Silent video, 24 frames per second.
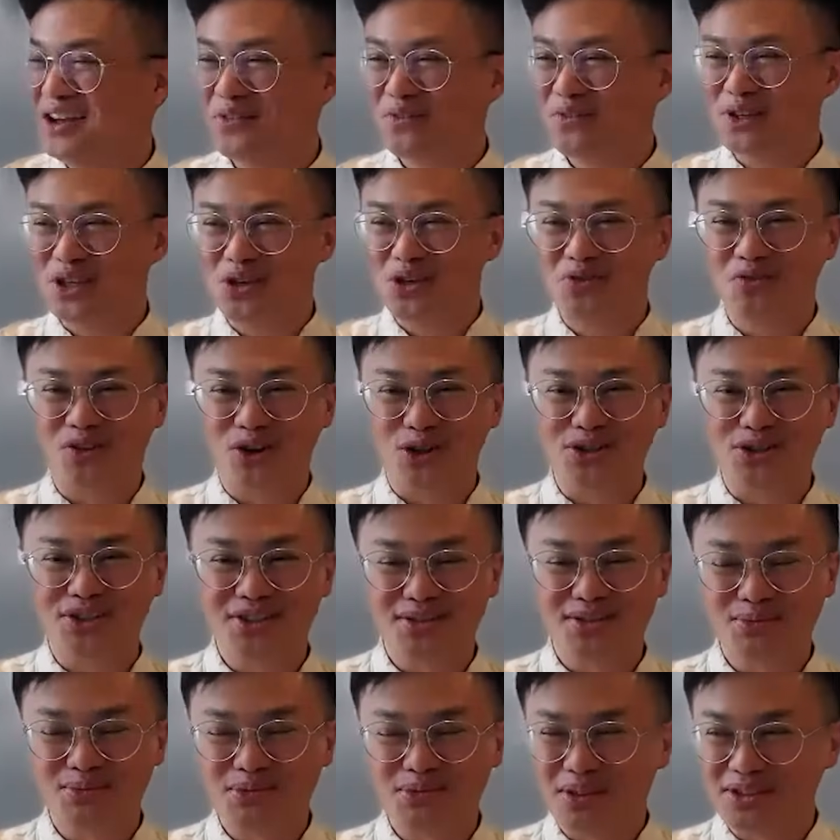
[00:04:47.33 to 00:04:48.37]
When you
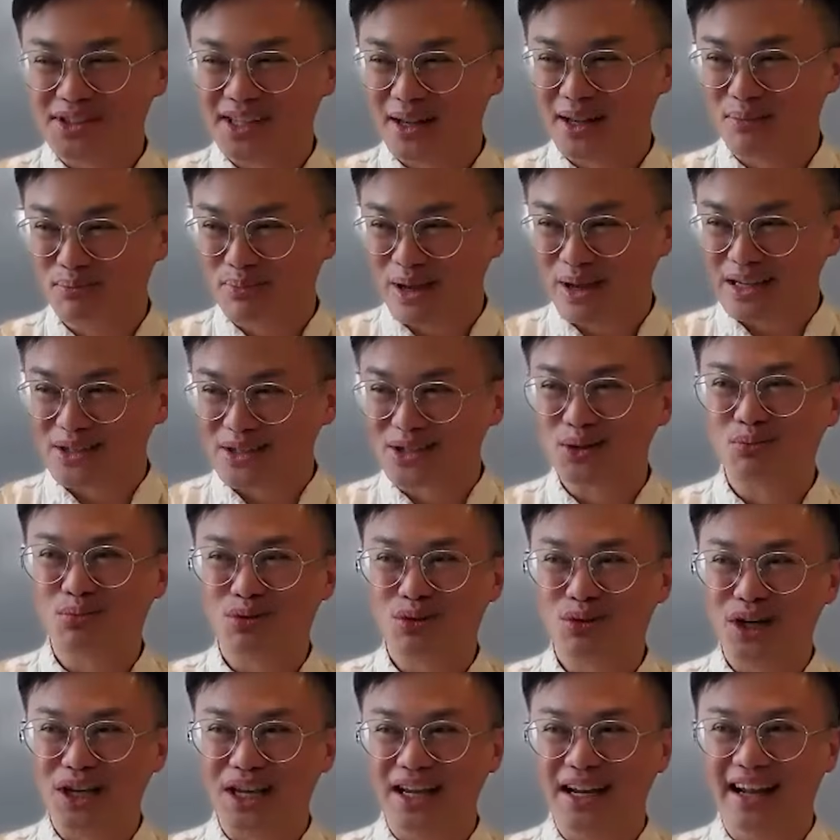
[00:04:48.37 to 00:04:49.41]
first said best of
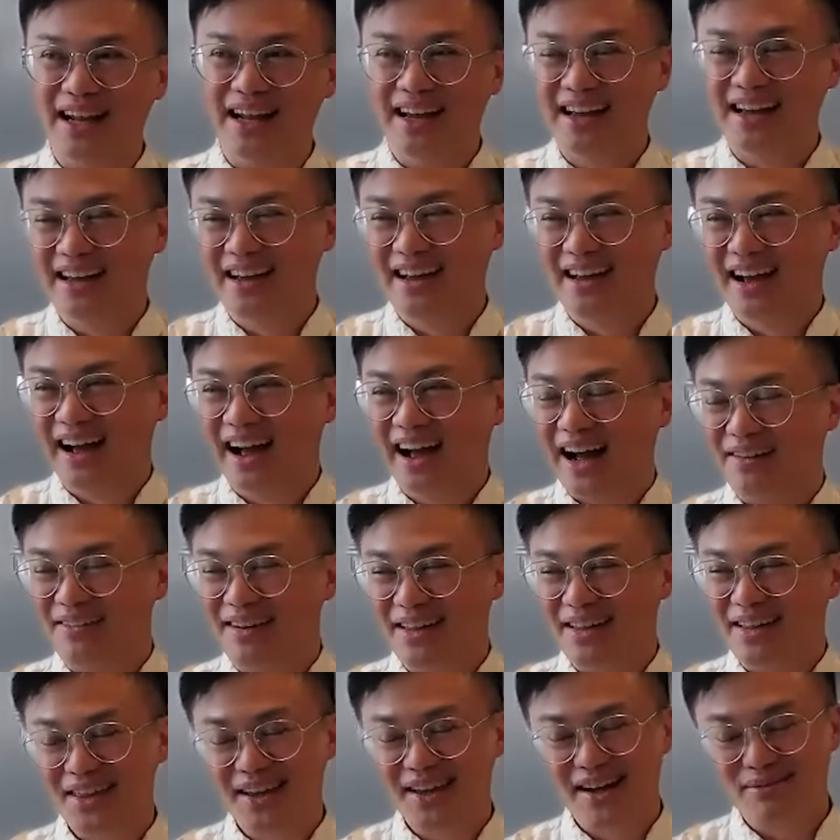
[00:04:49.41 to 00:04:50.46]
breed,
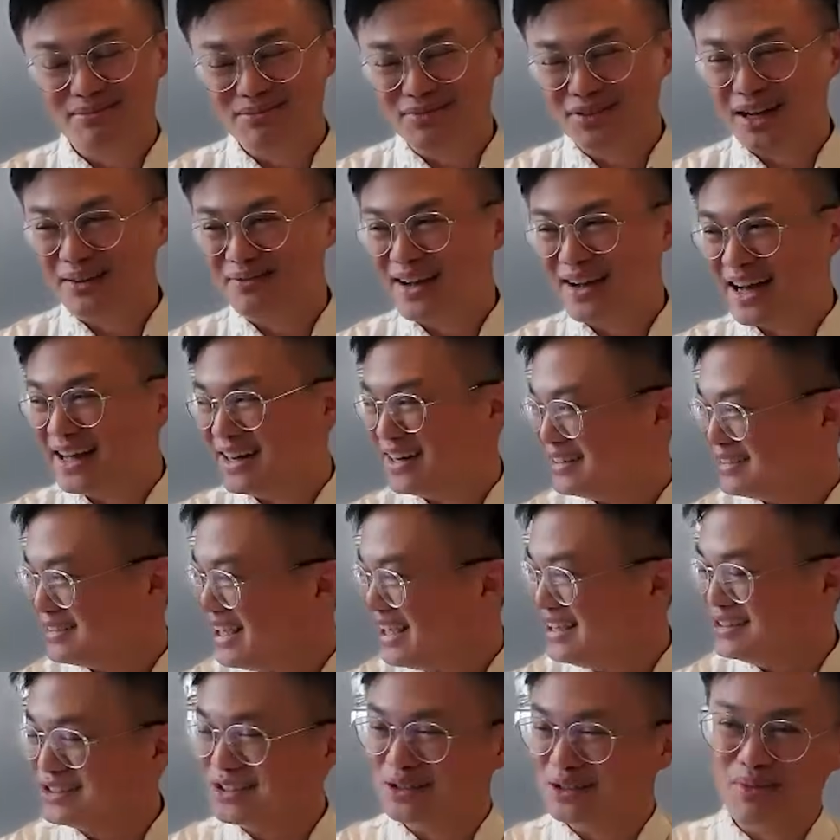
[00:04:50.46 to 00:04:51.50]
I think I'm kind
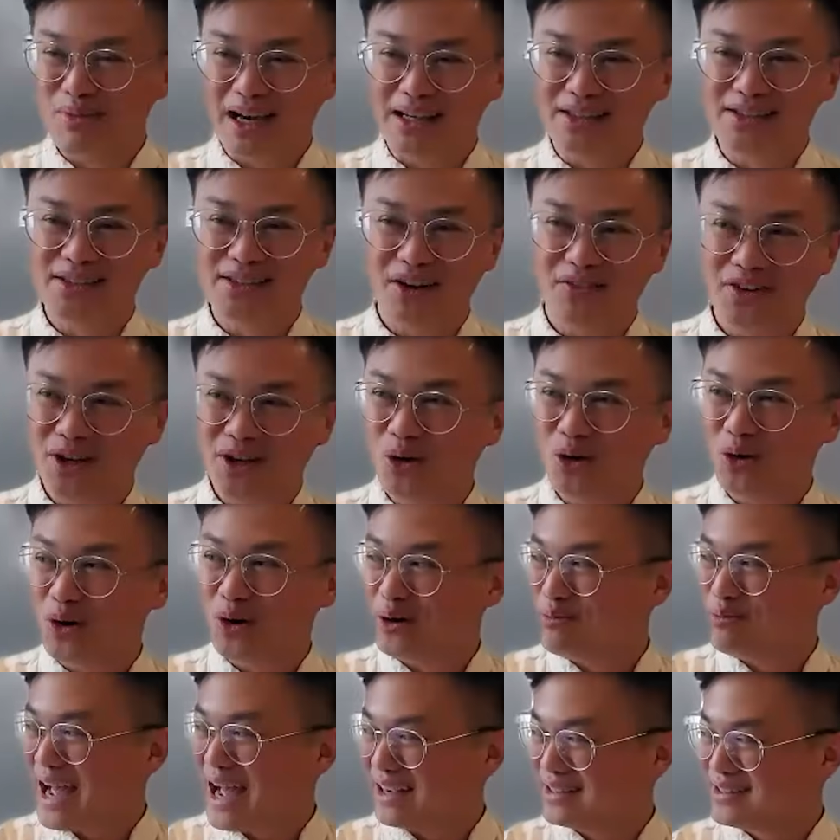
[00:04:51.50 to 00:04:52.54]
of aging myself and
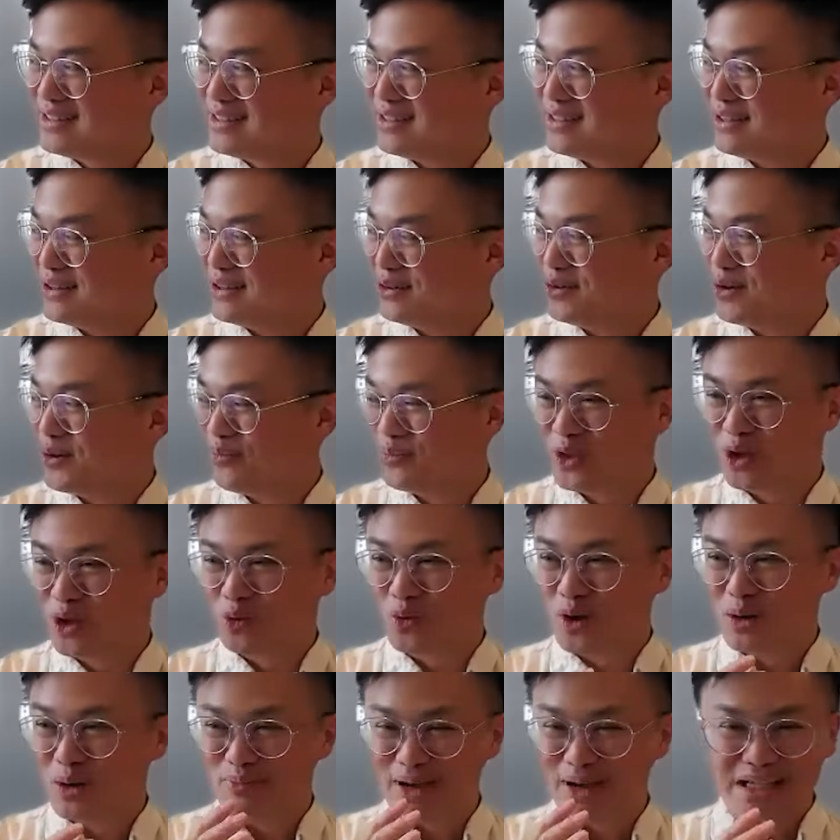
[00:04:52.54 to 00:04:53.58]
going back to
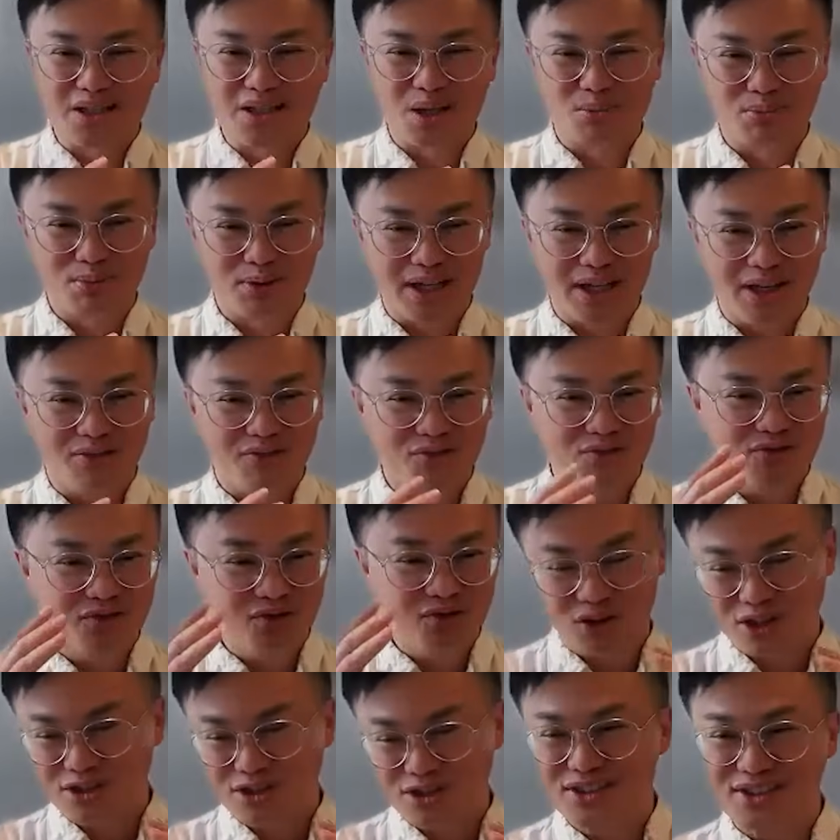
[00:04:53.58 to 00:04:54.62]
when best of breed
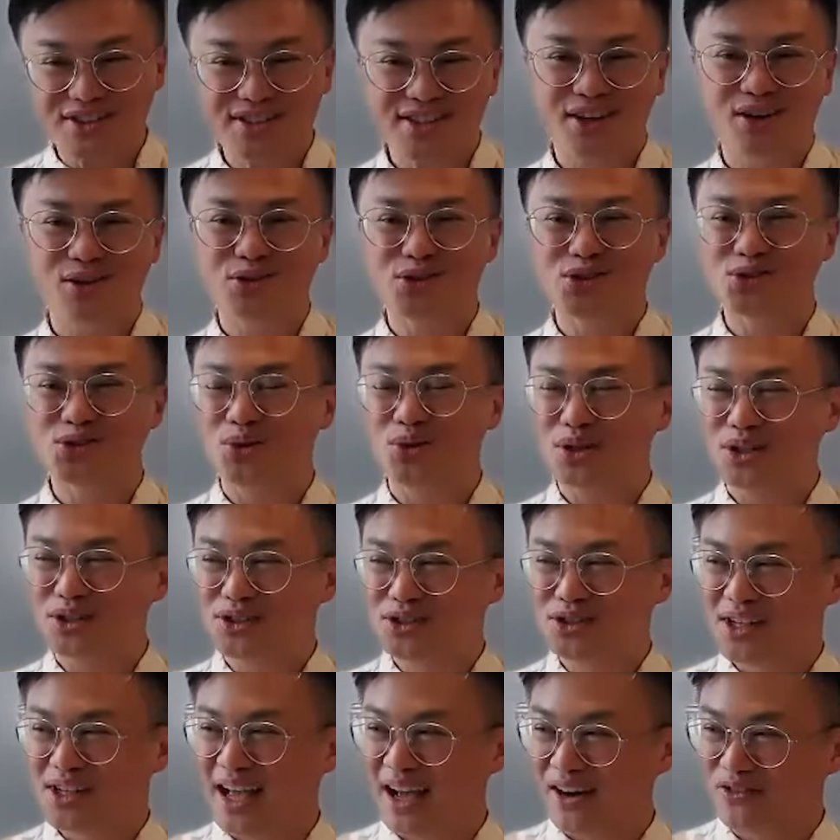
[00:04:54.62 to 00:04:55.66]
versus single
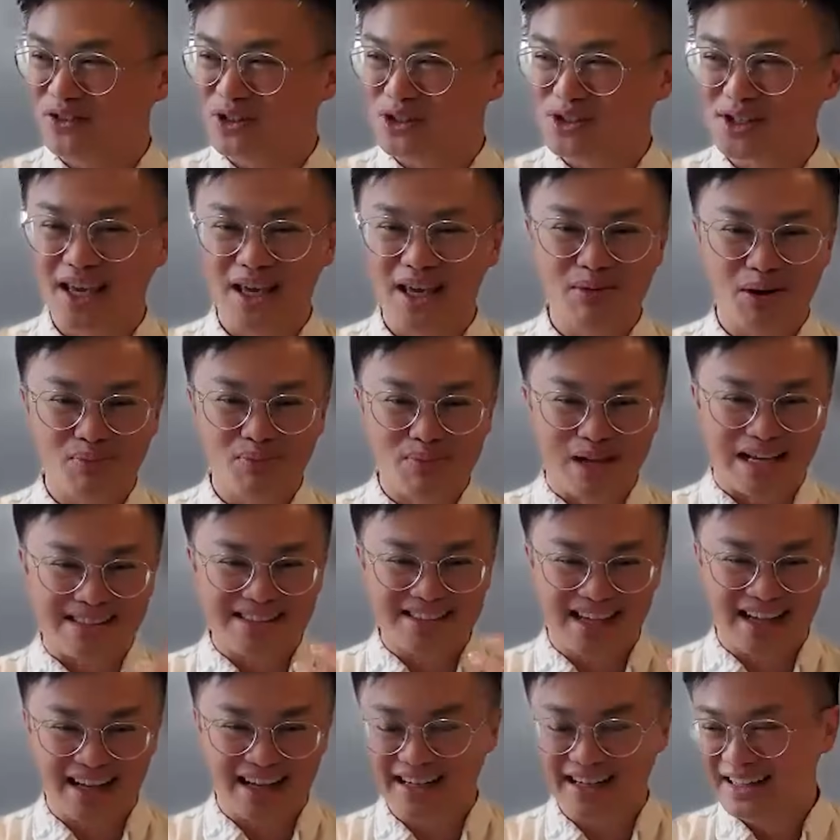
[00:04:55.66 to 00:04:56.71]
source first came up
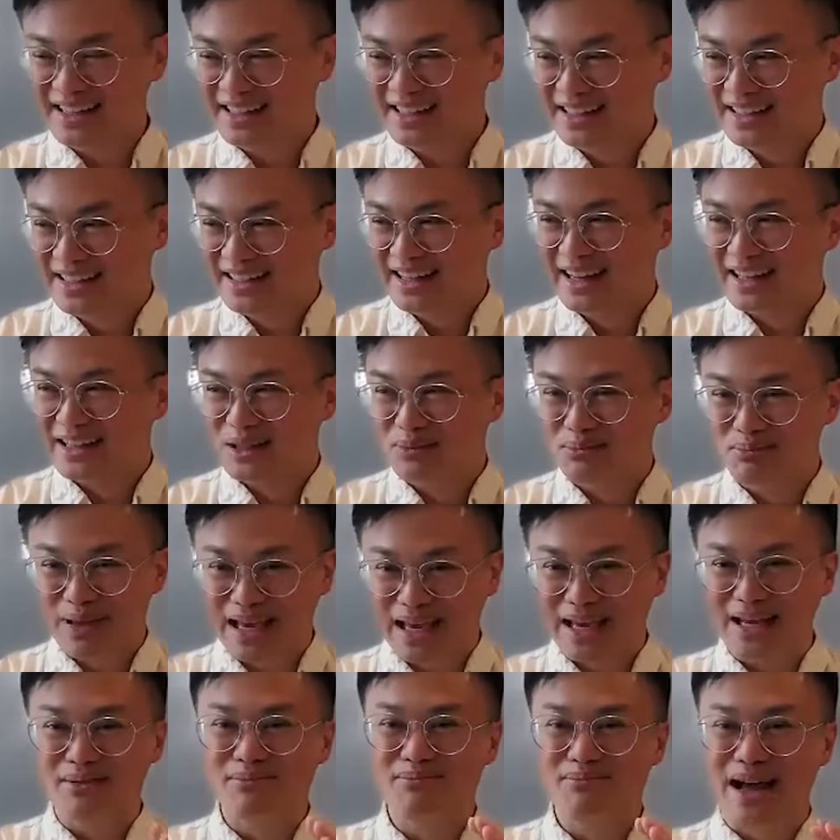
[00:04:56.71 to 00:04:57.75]
as a
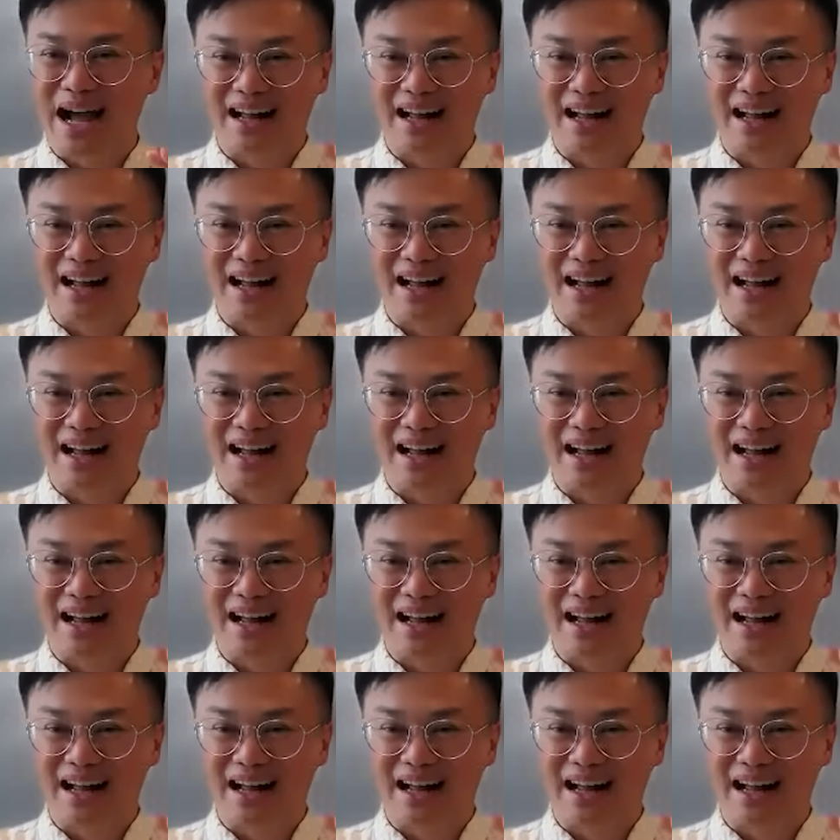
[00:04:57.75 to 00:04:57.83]
debate.